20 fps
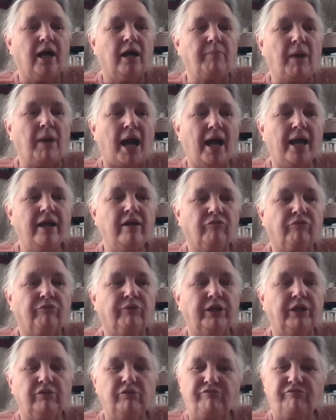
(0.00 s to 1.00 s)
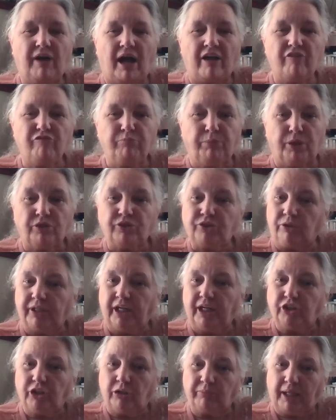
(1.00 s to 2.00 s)
I have written 5 books
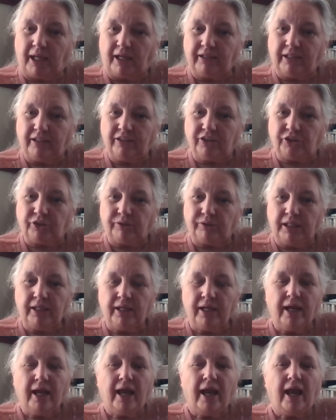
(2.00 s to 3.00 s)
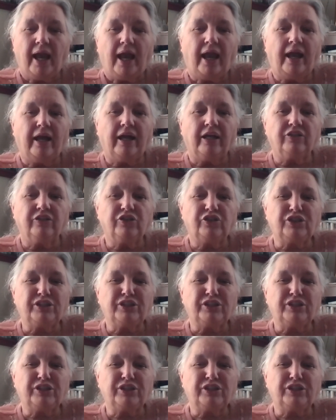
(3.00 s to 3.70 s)
on Edgecombe County history. And